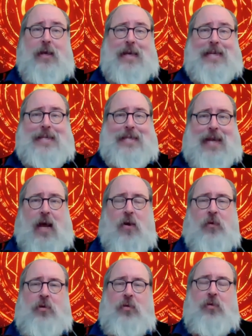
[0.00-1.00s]

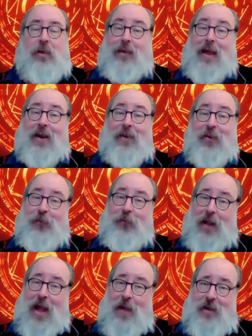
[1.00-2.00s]
sound to the lax and
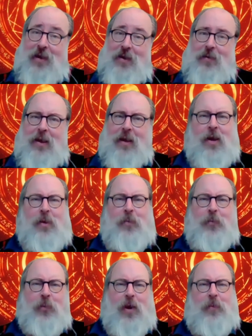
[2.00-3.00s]
flabby ear like
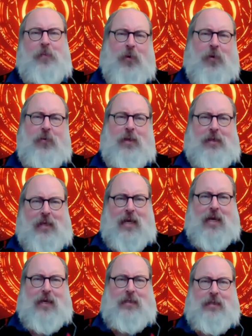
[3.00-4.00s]
unprompted personal
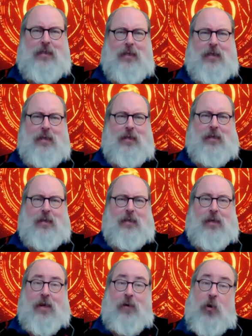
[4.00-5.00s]
attacks,
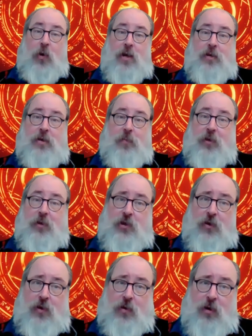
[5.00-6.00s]
and a request to please
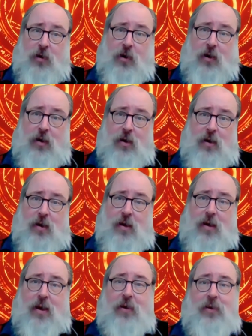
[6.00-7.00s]
show your work
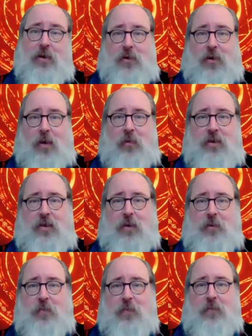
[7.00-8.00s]
and to describe what
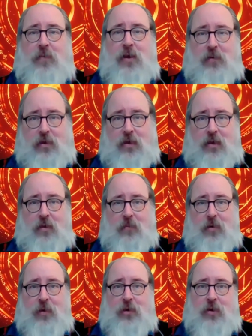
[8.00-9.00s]
steps in your thinking
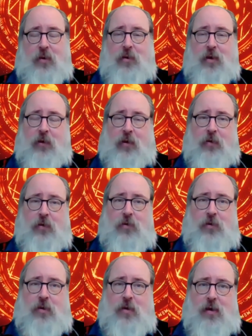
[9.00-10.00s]
by which you came to a given
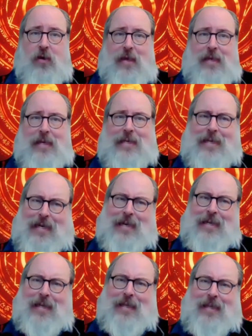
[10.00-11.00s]
conclusion
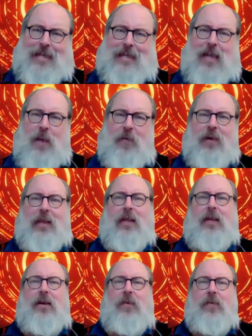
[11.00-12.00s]
stings like the slap of a
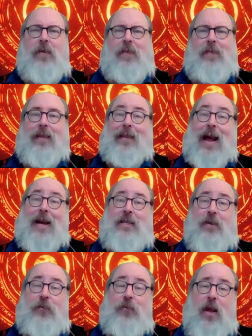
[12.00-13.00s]
glove in the lax
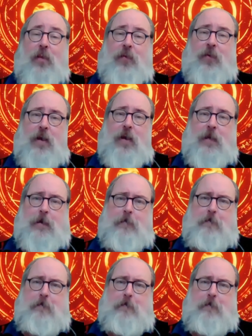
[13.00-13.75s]
and flabby face.